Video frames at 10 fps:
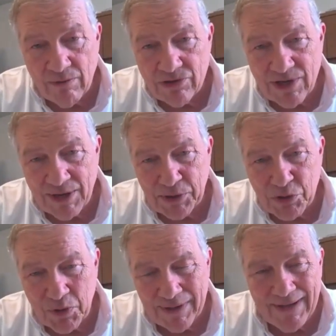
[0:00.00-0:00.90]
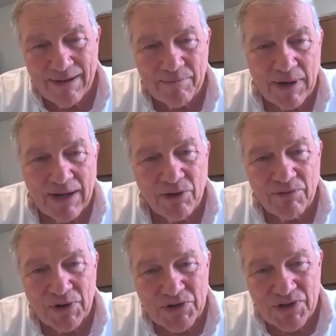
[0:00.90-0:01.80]
I won't say which one, at my
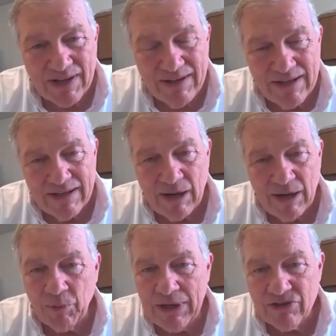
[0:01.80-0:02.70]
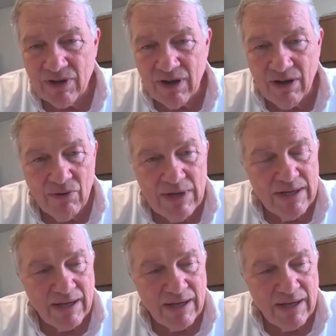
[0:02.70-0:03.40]
university a couple of weeks ago,